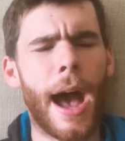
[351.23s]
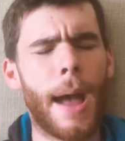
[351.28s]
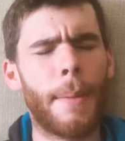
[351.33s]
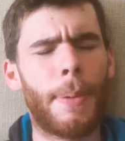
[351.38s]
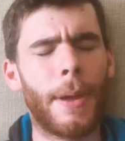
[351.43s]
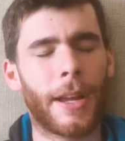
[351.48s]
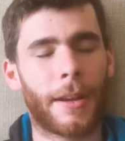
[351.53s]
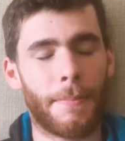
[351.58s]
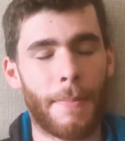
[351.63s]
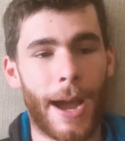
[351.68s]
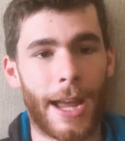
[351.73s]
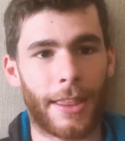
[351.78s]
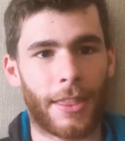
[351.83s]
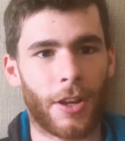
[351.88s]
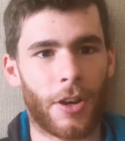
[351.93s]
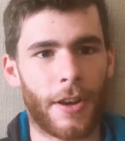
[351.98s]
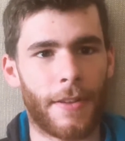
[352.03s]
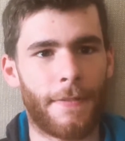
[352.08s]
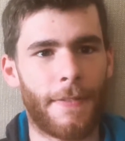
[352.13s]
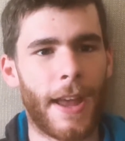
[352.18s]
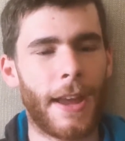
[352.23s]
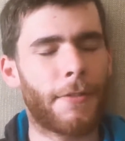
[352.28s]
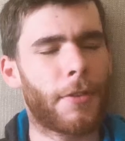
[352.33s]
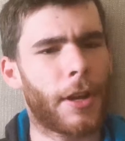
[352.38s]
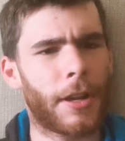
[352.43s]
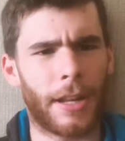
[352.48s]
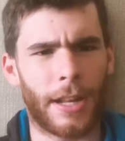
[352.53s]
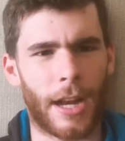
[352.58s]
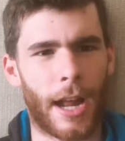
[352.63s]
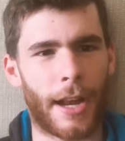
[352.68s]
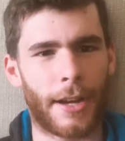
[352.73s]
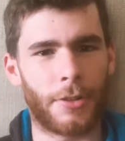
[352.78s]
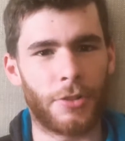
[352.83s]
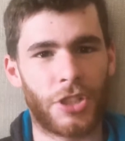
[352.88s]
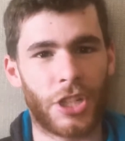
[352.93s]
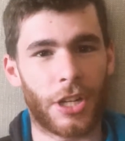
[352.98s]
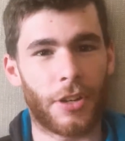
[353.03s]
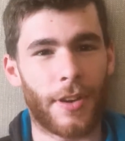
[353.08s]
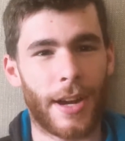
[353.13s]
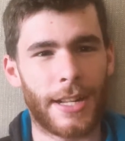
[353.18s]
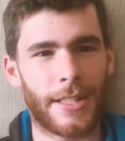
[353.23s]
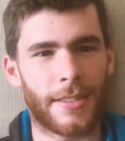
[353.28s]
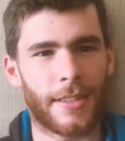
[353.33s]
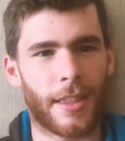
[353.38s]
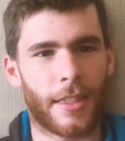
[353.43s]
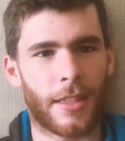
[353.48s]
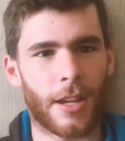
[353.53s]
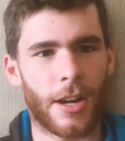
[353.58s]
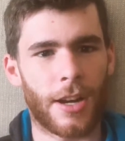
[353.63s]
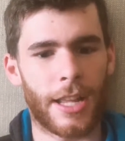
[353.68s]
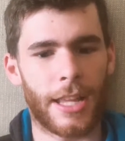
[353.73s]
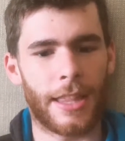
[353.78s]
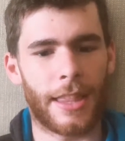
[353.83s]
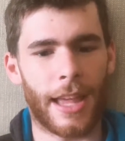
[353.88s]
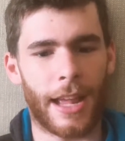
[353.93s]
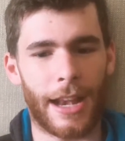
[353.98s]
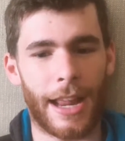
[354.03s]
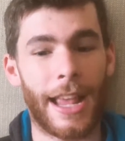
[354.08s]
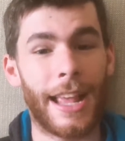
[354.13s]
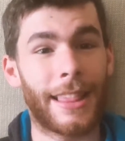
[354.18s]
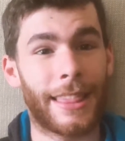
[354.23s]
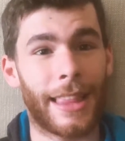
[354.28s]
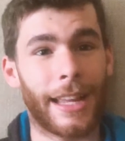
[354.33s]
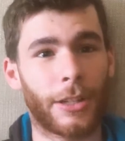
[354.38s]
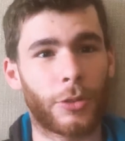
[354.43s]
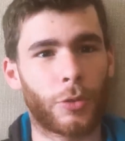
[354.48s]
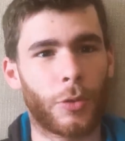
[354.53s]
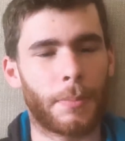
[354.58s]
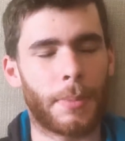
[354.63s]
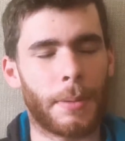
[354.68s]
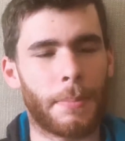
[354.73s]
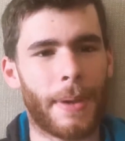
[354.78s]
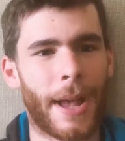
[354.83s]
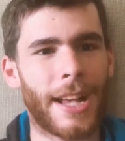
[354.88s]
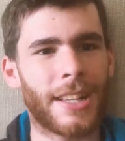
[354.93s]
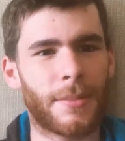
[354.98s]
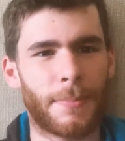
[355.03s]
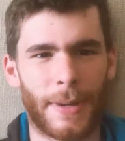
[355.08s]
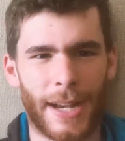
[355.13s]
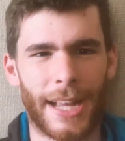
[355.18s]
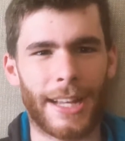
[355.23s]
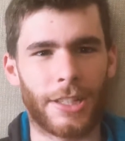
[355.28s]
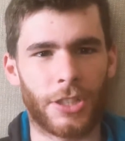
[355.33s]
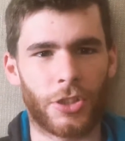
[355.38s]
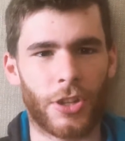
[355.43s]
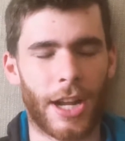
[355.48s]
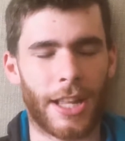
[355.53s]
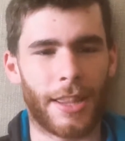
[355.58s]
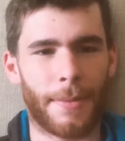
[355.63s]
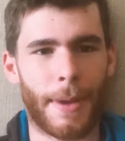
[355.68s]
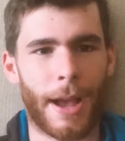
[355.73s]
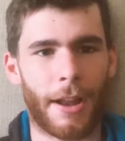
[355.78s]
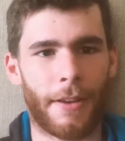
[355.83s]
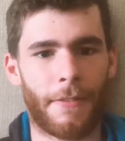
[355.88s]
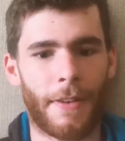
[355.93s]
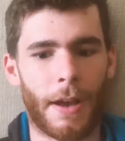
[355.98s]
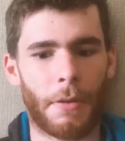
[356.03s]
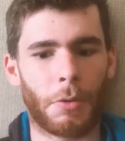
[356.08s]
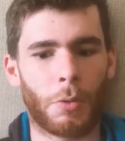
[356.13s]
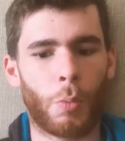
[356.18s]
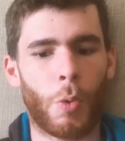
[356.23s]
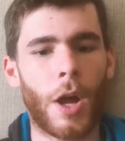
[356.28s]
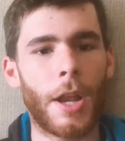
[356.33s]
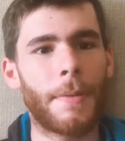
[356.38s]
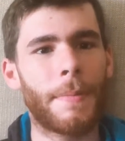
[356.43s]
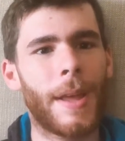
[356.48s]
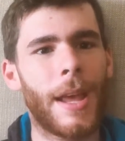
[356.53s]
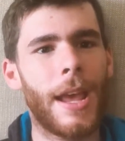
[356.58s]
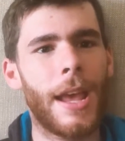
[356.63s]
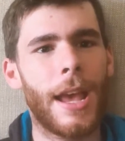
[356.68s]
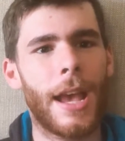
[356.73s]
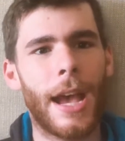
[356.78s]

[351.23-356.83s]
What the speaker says: I pick my 30 favorite, it auto-generates the 30 that it thinks would be best, but I can trade them out if I would want,